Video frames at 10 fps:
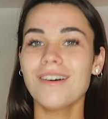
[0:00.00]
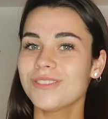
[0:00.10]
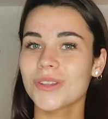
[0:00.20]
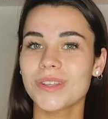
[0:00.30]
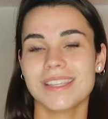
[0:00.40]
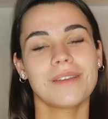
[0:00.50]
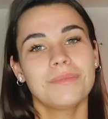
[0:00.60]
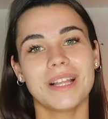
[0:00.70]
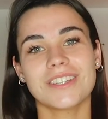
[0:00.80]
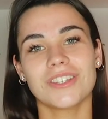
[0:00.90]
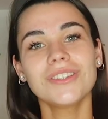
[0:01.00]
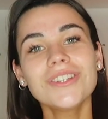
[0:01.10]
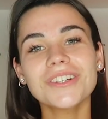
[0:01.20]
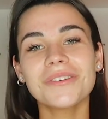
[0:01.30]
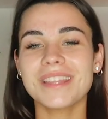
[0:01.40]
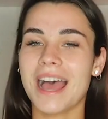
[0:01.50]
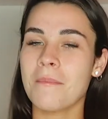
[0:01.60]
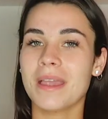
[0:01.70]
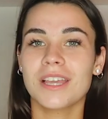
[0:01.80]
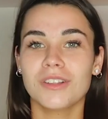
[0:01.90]
a flawless complexion look
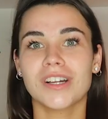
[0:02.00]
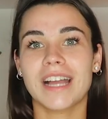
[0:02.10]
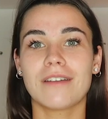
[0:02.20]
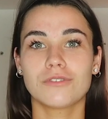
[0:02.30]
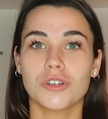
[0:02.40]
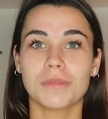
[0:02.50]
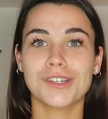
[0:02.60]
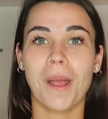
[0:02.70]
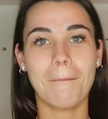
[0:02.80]
without making it look like I have too much